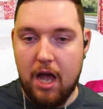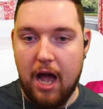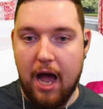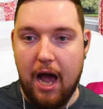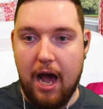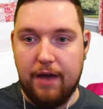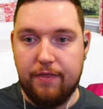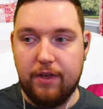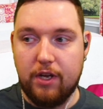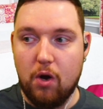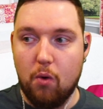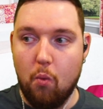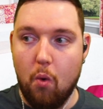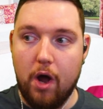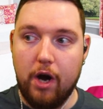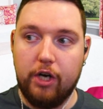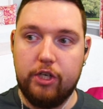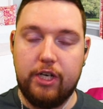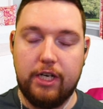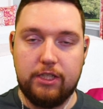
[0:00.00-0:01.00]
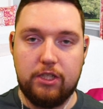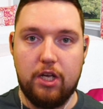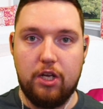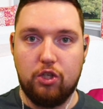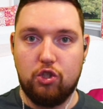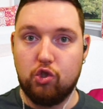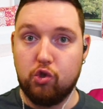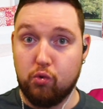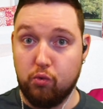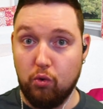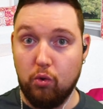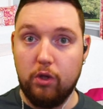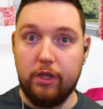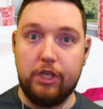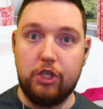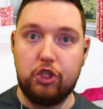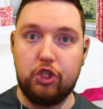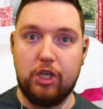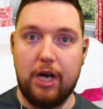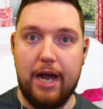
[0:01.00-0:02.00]
I think a water chestnut truly
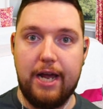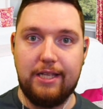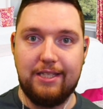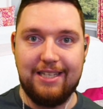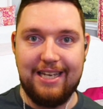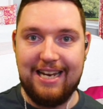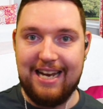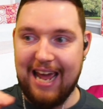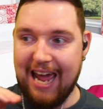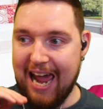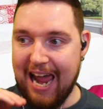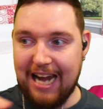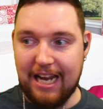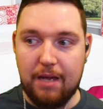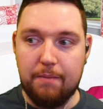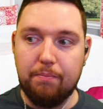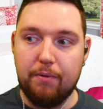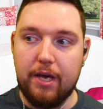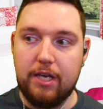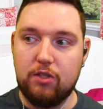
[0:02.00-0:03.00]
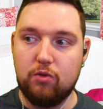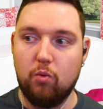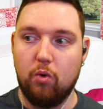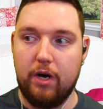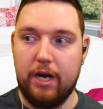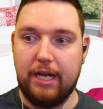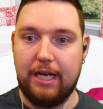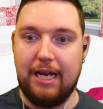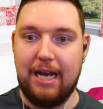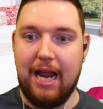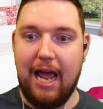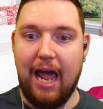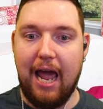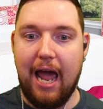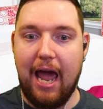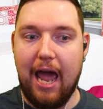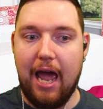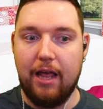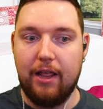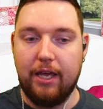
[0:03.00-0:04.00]
shines in any place where it can
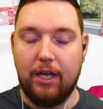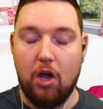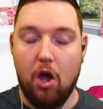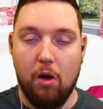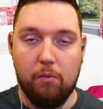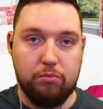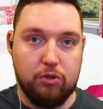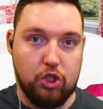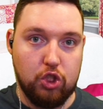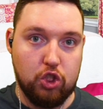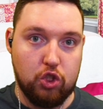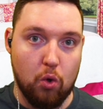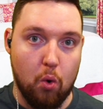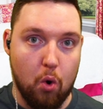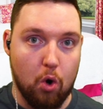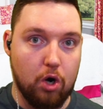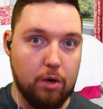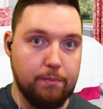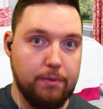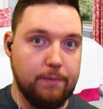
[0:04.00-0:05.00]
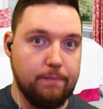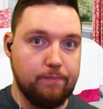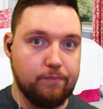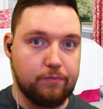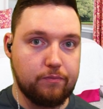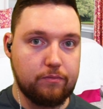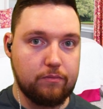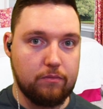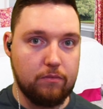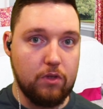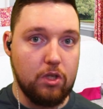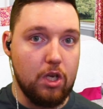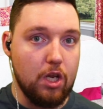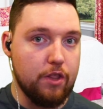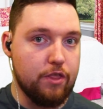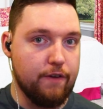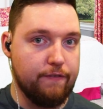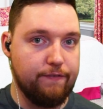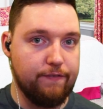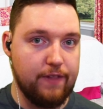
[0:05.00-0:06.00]
like absorb
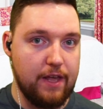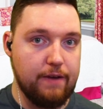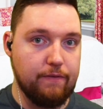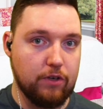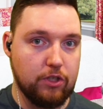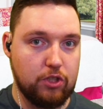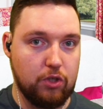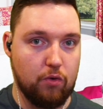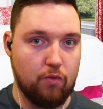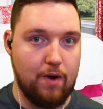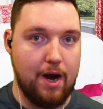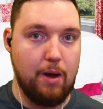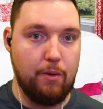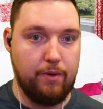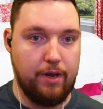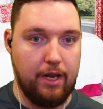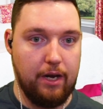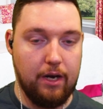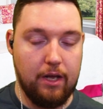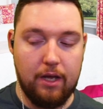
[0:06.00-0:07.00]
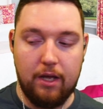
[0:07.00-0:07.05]
the flavors around it.